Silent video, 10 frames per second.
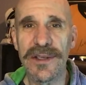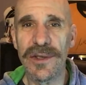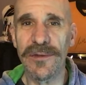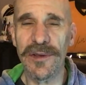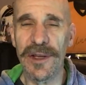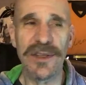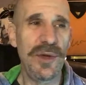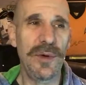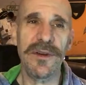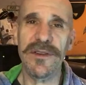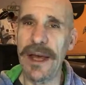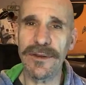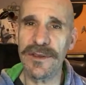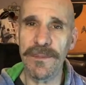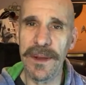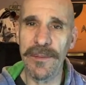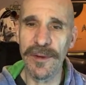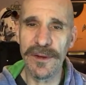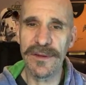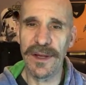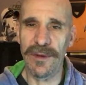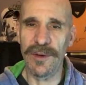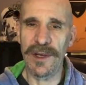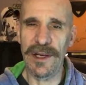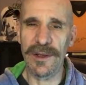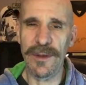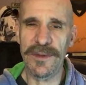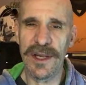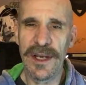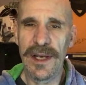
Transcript: So for like two hundred thousand people, they grew cantaloupes.